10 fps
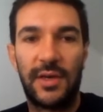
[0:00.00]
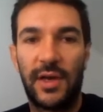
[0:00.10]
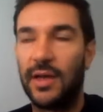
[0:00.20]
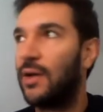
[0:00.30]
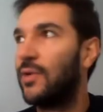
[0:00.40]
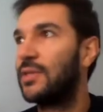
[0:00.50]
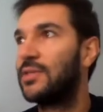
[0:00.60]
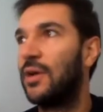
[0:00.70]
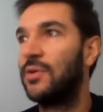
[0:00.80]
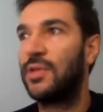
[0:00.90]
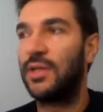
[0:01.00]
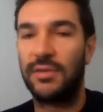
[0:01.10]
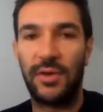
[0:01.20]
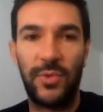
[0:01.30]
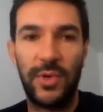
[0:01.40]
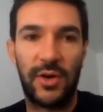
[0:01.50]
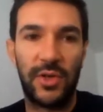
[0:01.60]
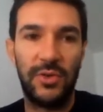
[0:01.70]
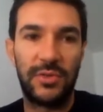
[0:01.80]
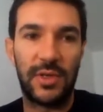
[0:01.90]
I already tell you that we are
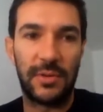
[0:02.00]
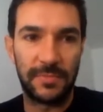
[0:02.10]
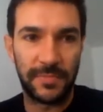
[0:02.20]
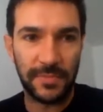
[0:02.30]
using